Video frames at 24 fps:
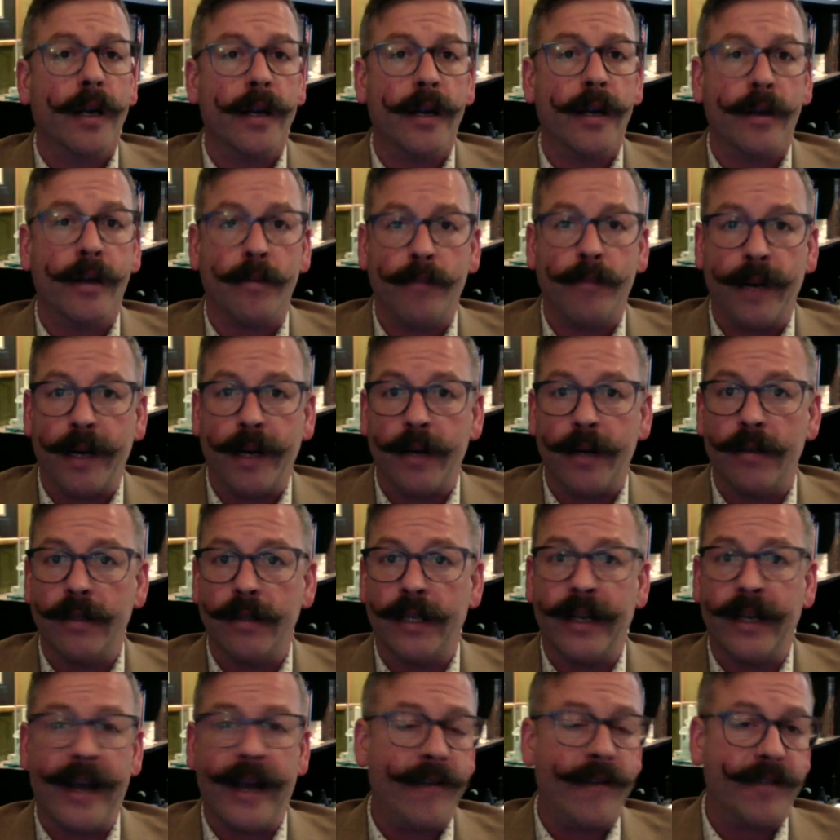about an
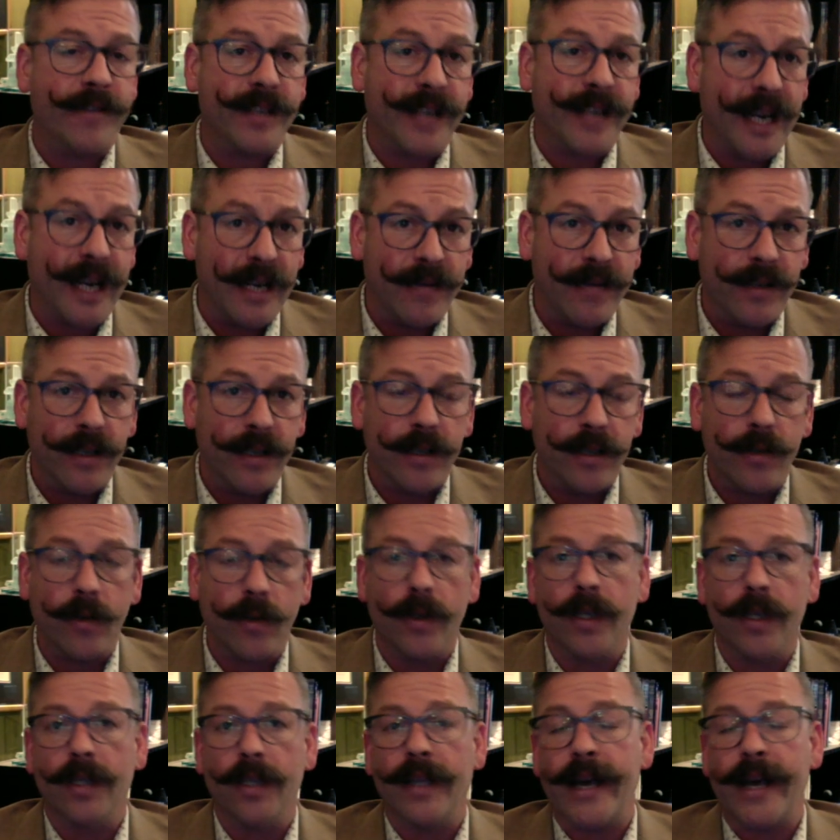affidavit or a
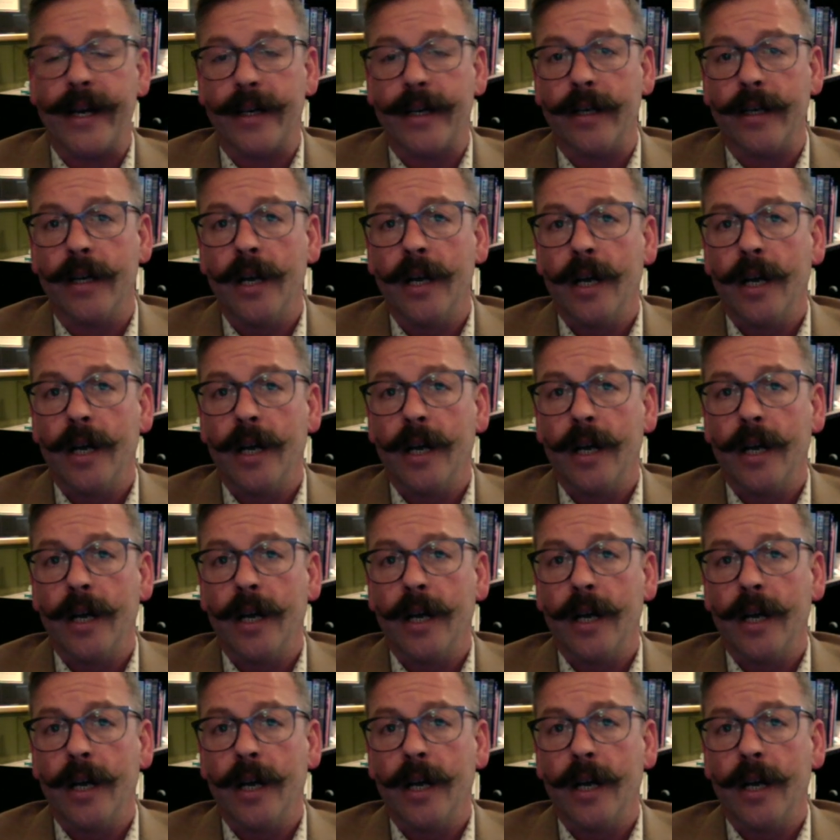letter